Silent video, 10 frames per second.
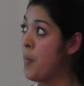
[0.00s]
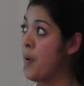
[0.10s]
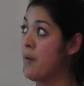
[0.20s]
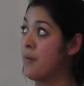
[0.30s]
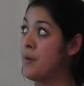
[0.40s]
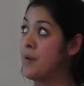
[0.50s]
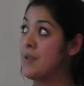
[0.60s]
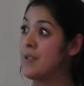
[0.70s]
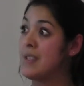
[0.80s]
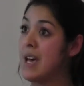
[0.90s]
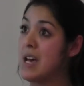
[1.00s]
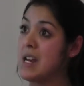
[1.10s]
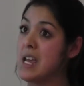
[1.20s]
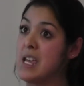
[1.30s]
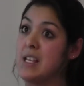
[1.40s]
But of course,
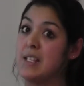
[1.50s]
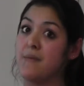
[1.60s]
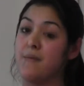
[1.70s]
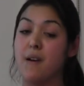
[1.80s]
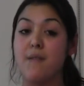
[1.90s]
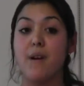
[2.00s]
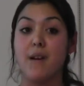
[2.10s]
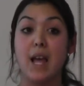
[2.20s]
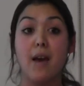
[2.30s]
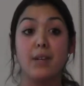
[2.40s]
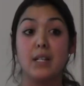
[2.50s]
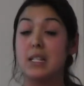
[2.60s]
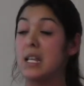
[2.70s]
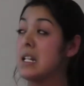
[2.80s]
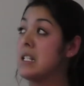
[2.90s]
that is very, very
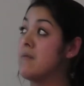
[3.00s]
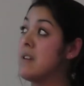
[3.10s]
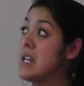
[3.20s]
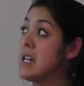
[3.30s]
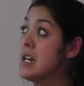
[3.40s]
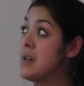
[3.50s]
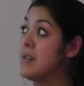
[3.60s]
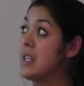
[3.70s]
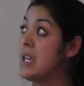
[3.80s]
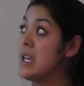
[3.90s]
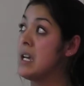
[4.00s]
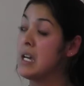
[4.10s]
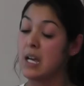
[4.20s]
caveated. That doesn't really include the